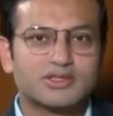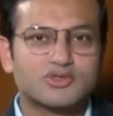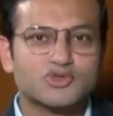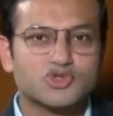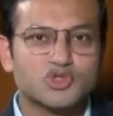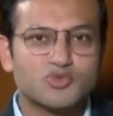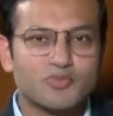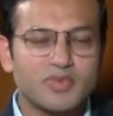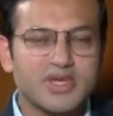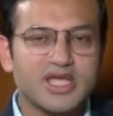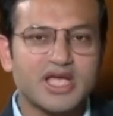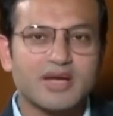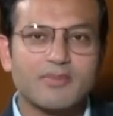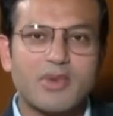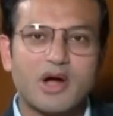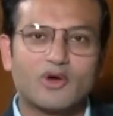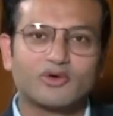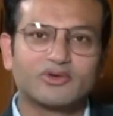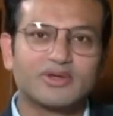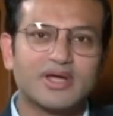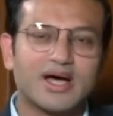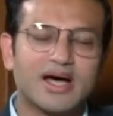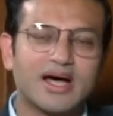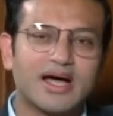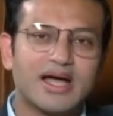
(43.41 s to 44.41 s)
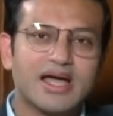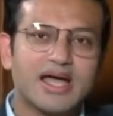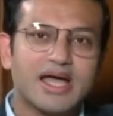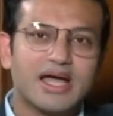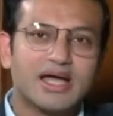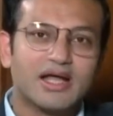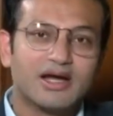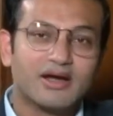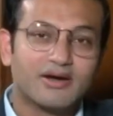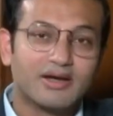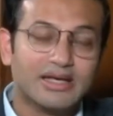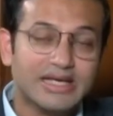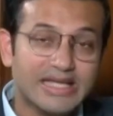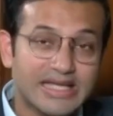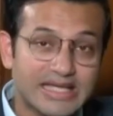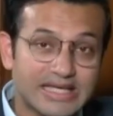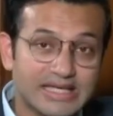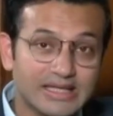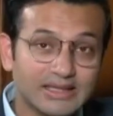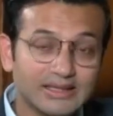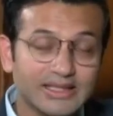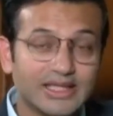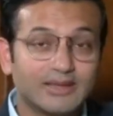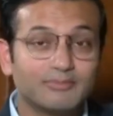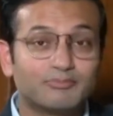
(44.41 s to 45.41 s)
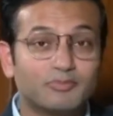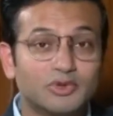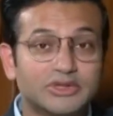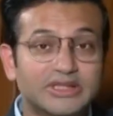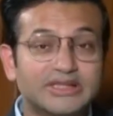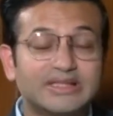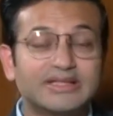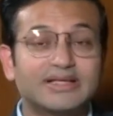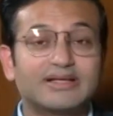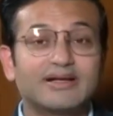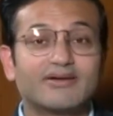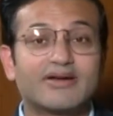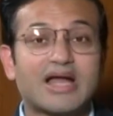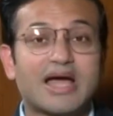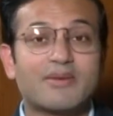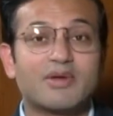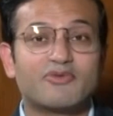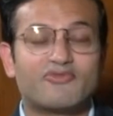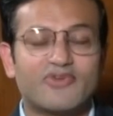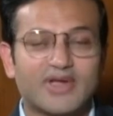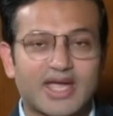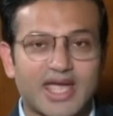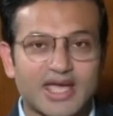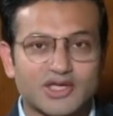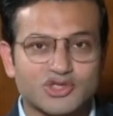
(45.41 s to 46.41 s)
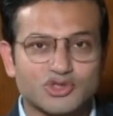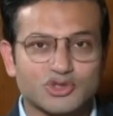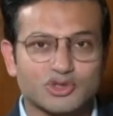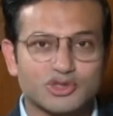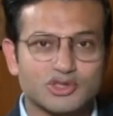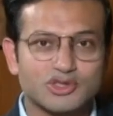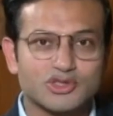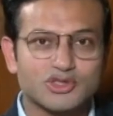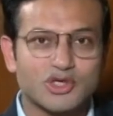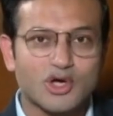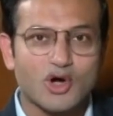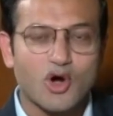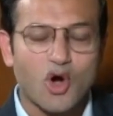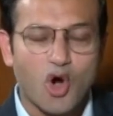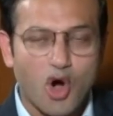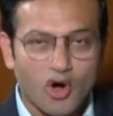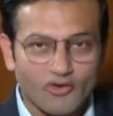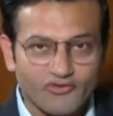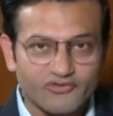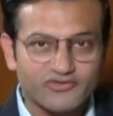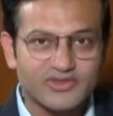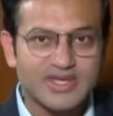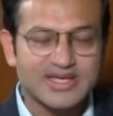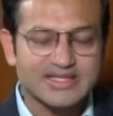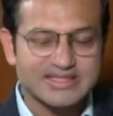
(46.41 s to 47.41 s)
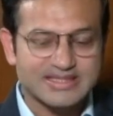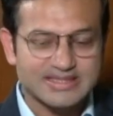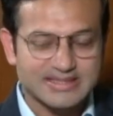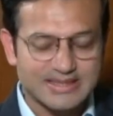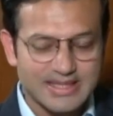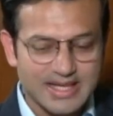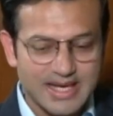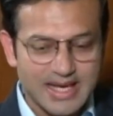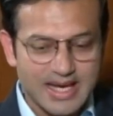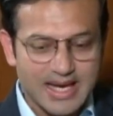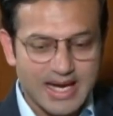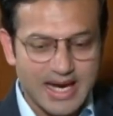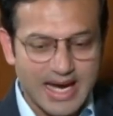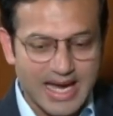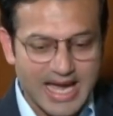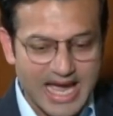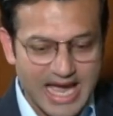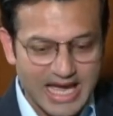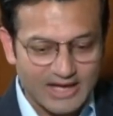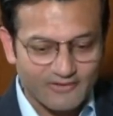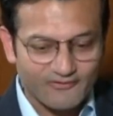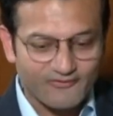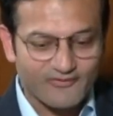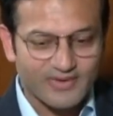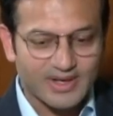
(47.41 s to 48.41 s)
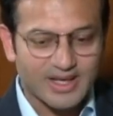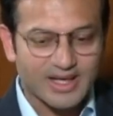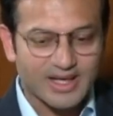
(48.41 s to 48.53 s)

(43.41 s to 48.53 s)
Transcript: To speak about the legal and political ramifications of this, I have